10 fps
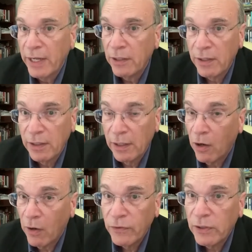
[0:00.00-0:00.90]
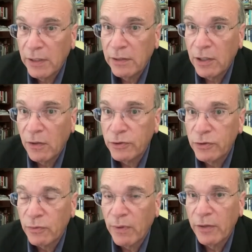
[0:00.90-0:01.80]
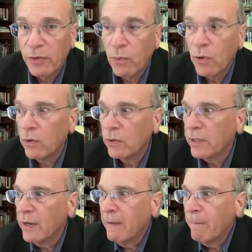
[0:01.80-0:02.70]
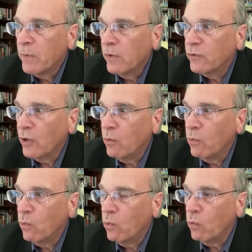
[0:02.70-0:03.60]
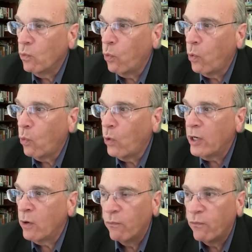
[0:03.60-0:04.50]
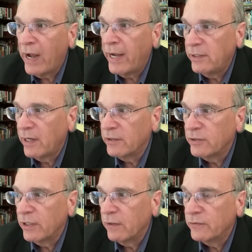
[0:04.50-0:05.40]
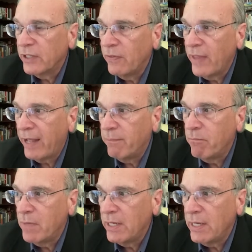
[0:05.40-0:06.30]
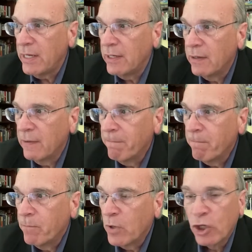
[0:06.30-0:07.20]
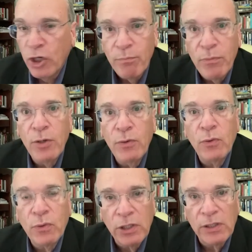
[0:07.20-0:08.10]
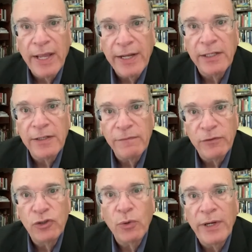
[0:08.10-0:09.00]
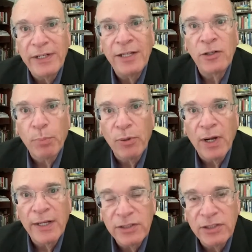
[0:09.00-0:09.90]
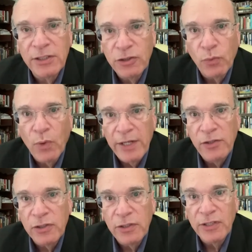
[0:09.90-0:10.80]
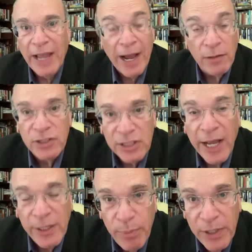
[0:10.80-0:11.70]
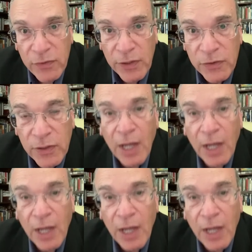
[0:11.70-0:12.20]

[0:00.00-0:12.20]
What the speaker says: and often in cultures around the world. So we don't find ourselves in that many communal, collective, joint enterprise situations outside business.